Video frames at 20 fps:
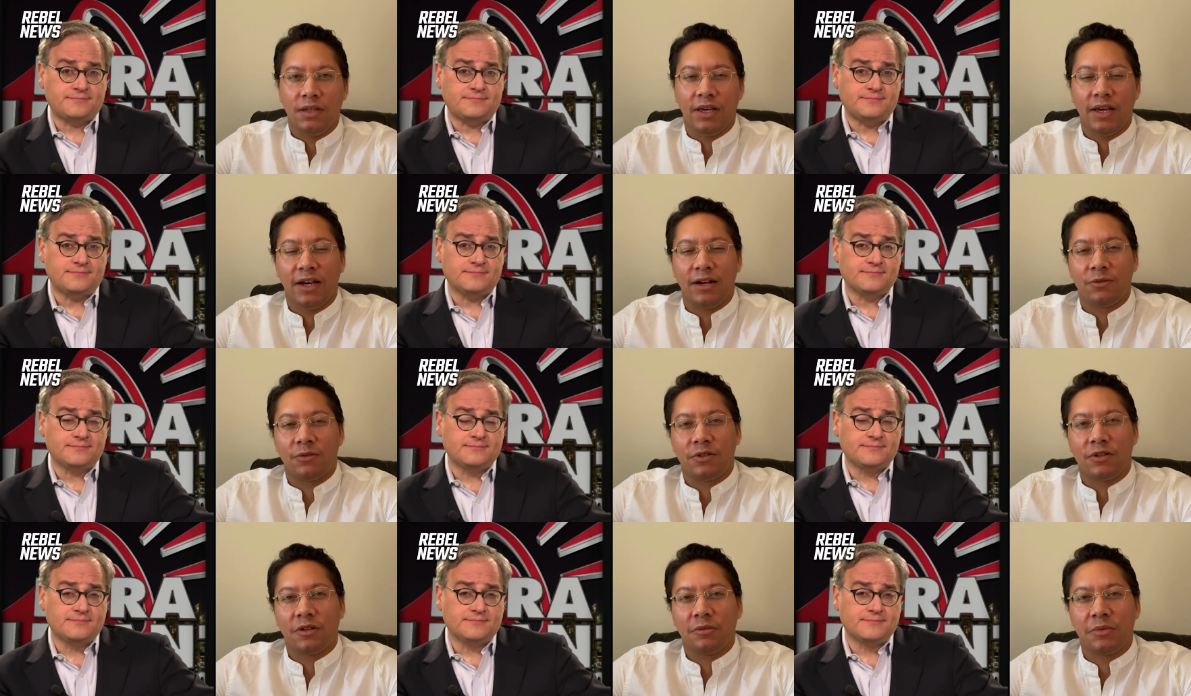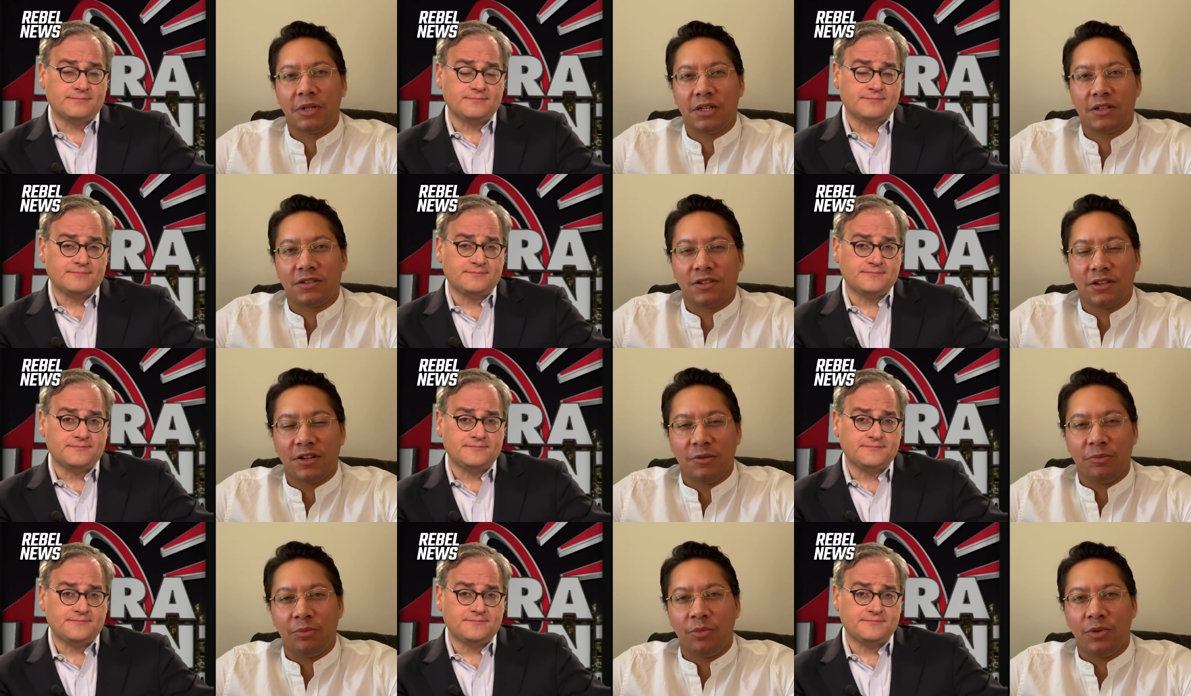Speaker 1: Yeah, well, I mean,
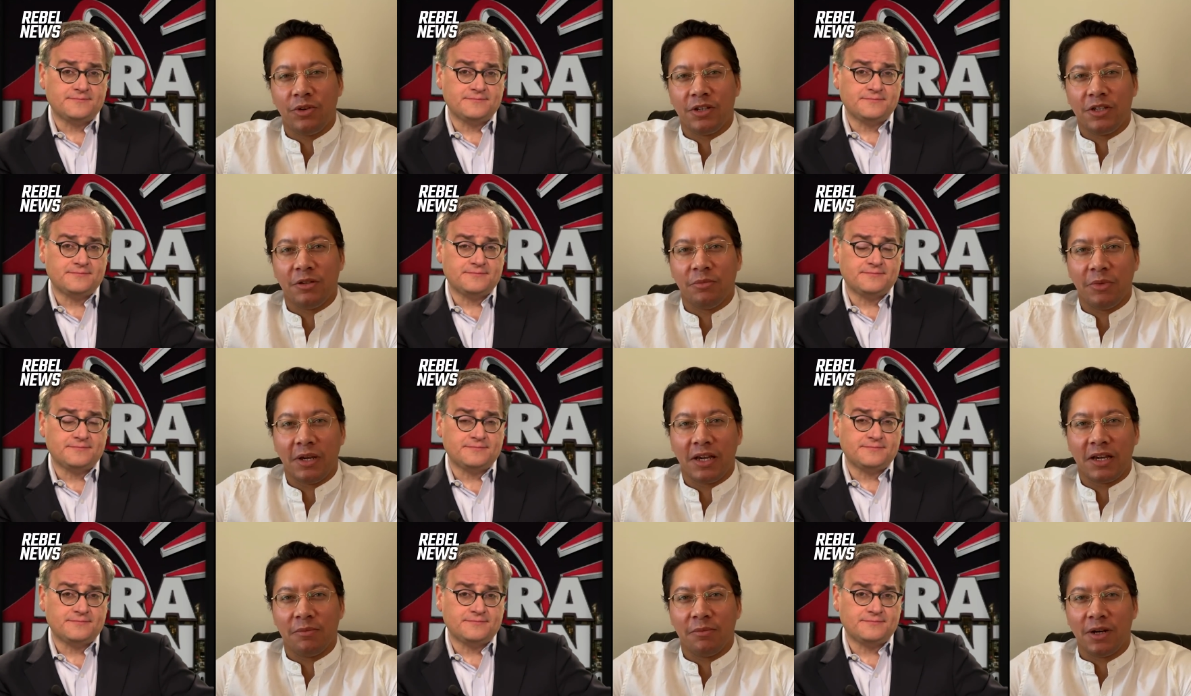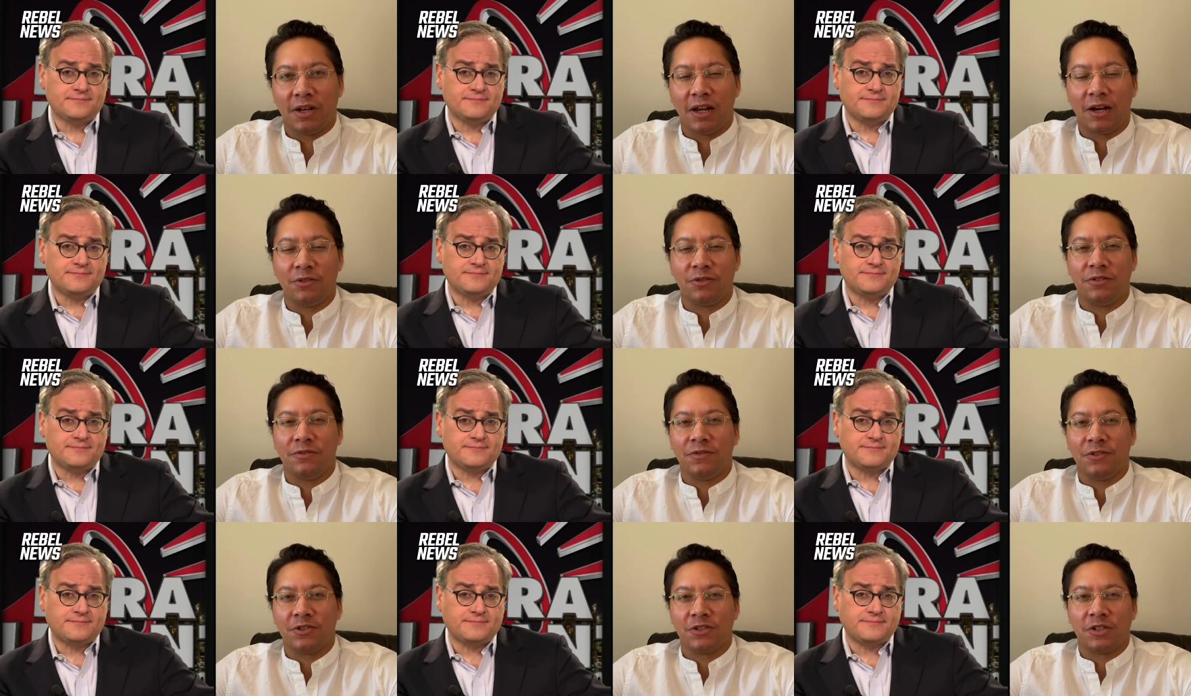it's a good point you make about
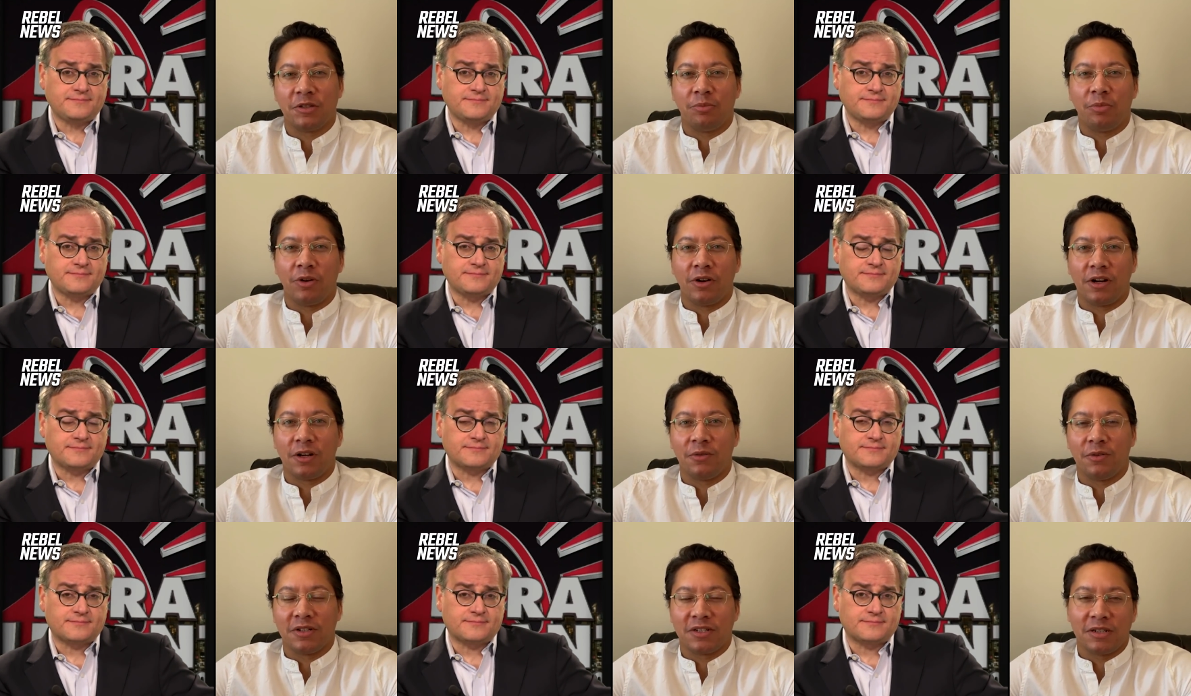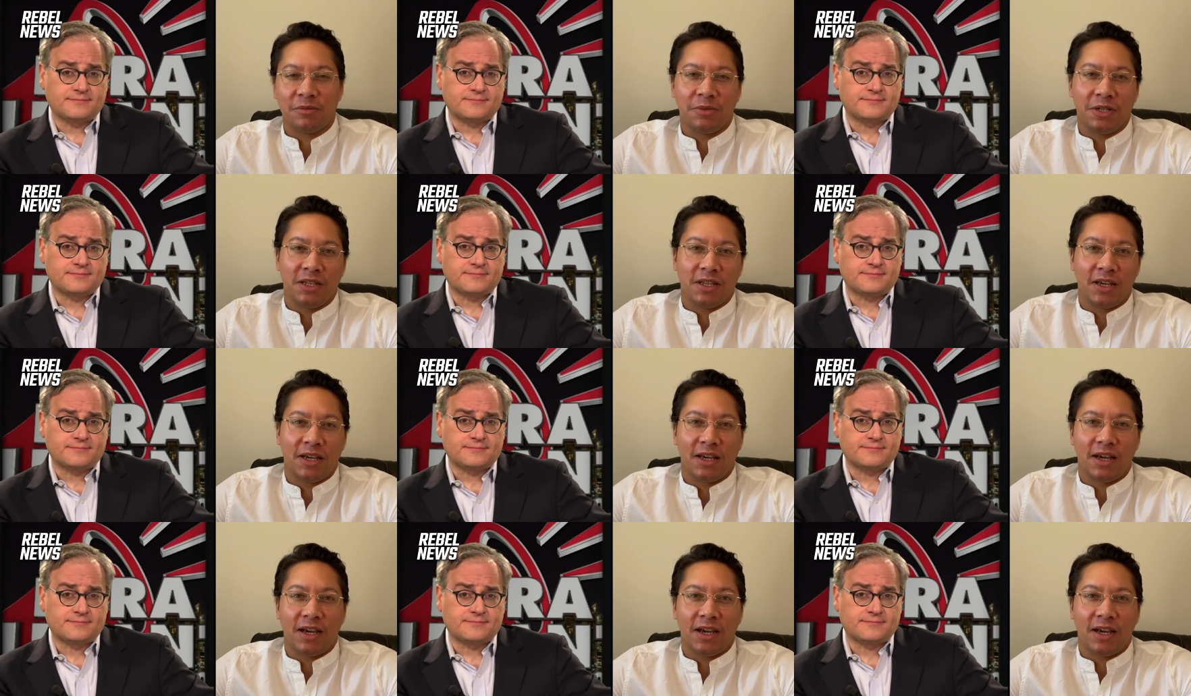how diverse the party was. I mean,